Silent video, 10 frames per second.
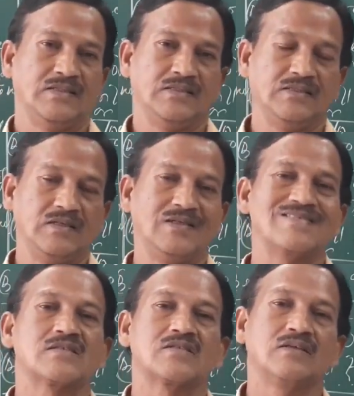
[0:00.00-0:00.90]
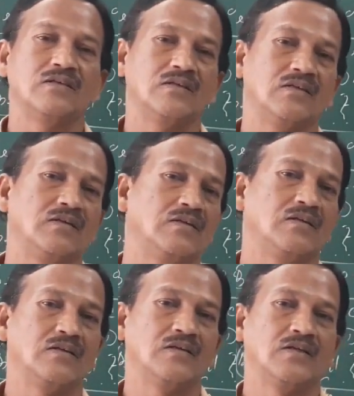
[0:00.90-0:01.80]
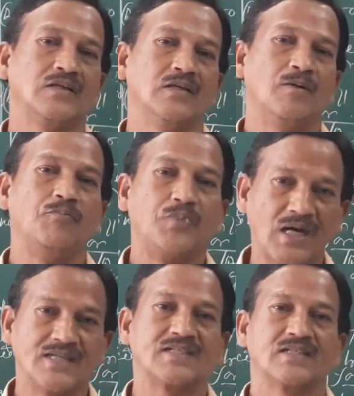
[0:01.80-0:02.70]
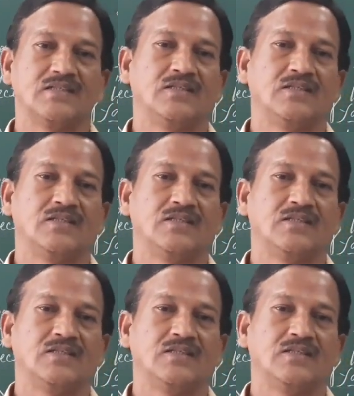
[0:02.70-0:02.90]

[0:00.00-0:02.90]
In the last part